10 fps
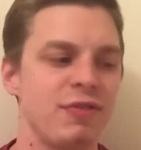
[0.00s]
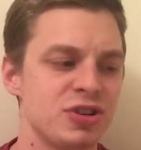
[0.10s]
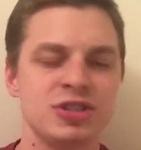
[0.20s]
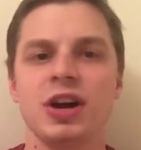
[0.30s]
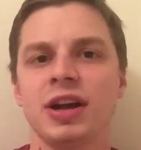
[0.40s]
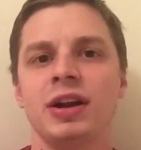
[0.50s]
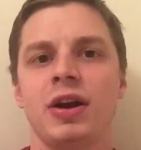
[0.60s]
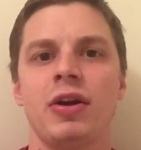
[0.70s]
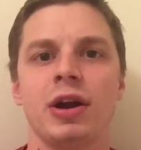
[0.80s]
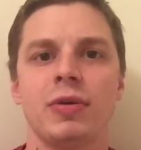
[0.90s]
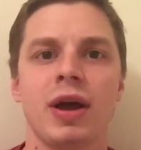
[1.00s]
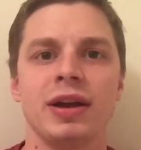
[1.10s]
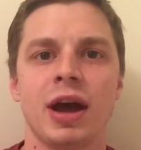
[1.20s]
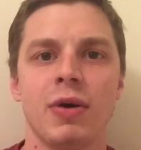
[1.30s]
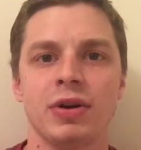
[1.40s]
If you're stuck in an area
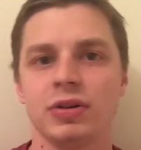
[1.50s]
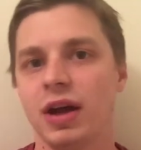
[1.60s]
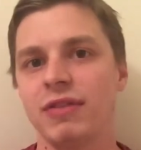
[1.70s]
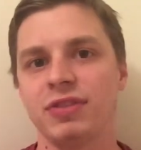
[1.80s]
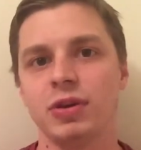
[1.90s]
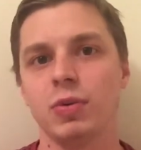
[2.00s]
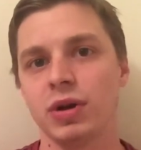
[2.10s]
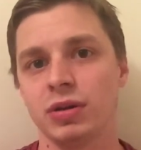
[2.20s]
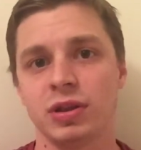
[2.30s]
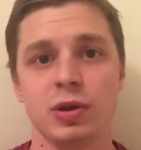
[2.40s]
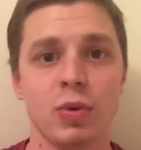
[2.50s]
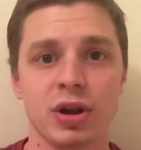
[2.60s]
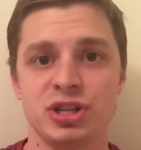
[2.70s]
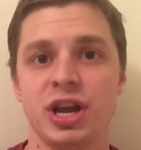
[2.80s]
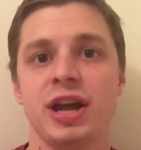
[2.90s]
right now in your life that you want
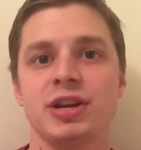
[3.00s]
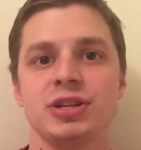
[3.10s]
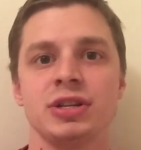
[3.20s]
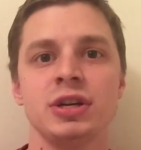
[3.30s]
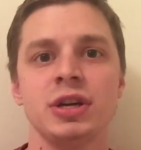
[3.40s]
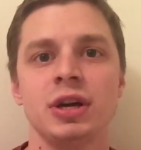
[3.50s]
to change,